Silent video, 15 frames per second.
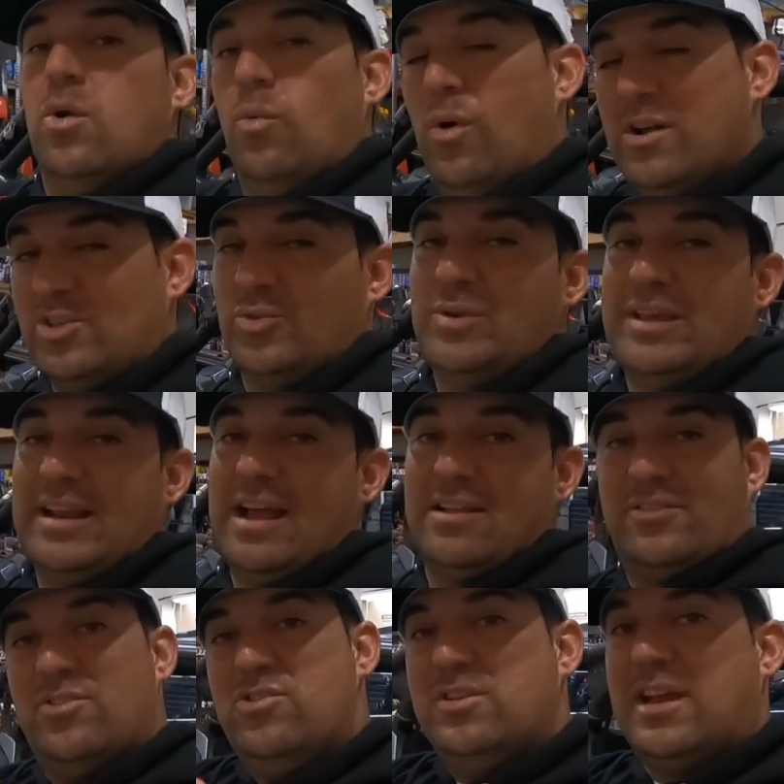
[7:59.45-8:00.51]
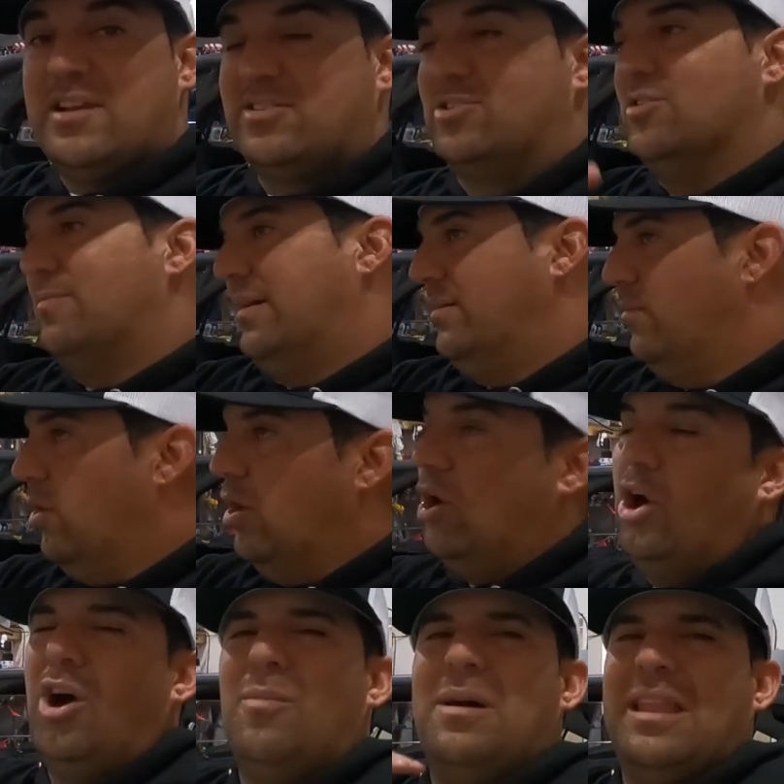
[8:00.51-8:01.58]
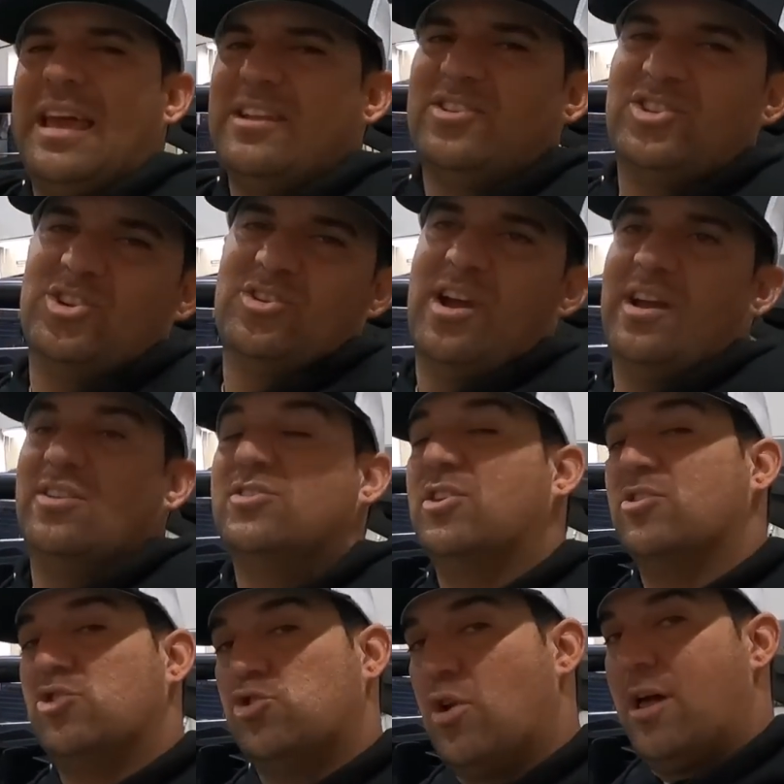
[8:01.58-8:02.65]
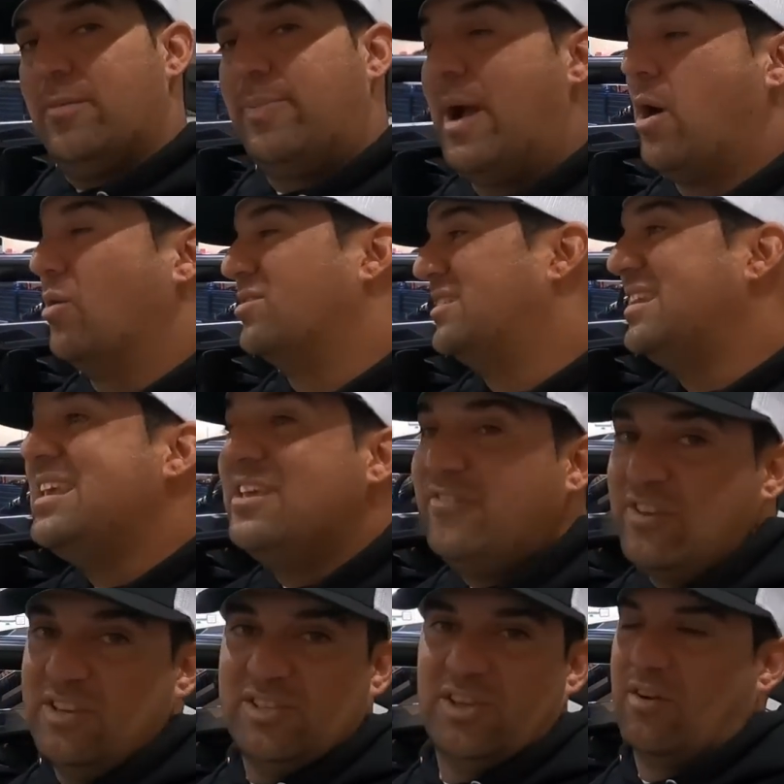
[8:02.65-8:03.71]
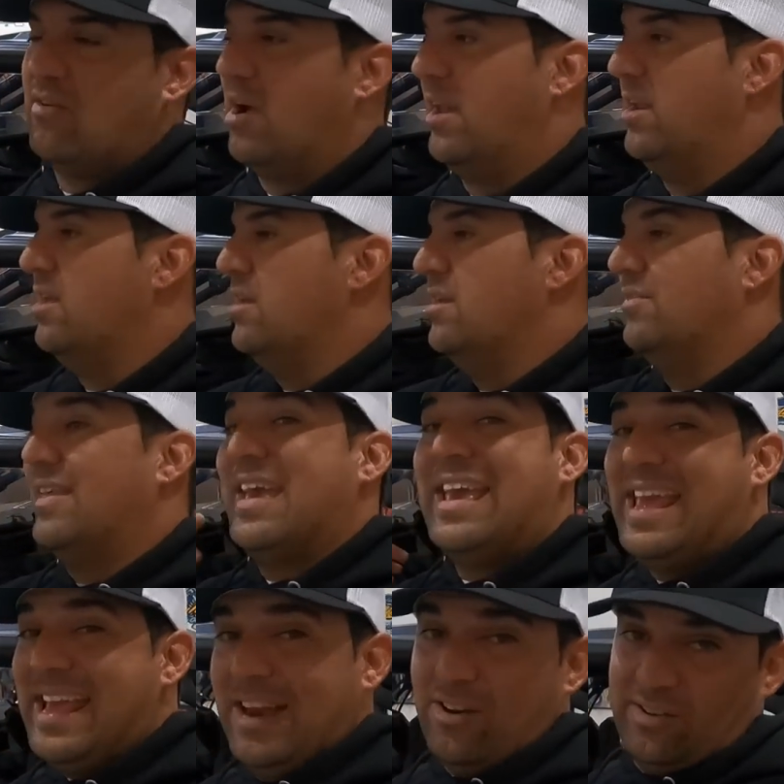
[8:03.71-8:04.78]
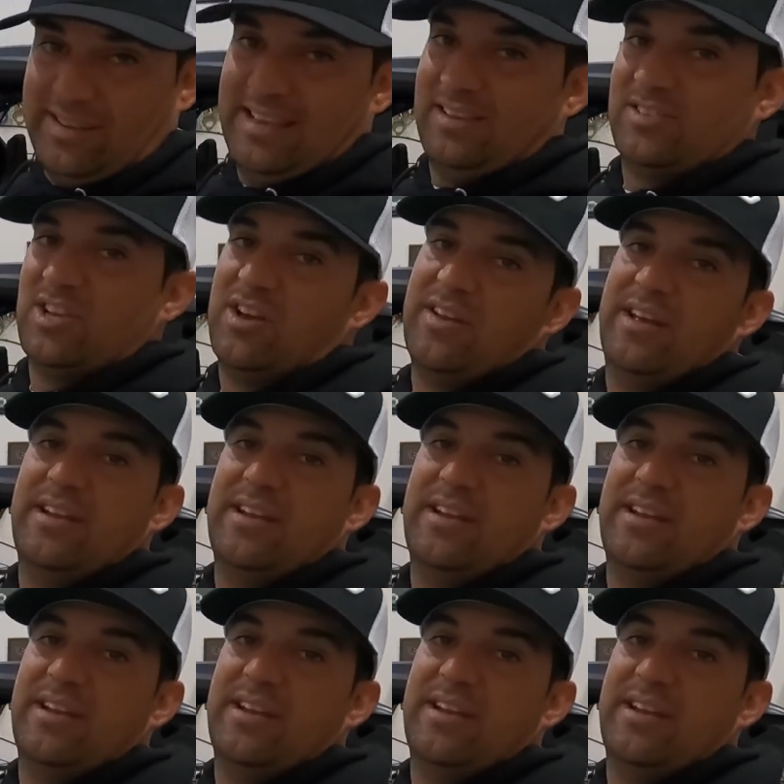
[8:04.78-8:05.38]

once we get out there, you guys know my all my lights turn on, and starts drawing power. TVs are on, the heater kicks on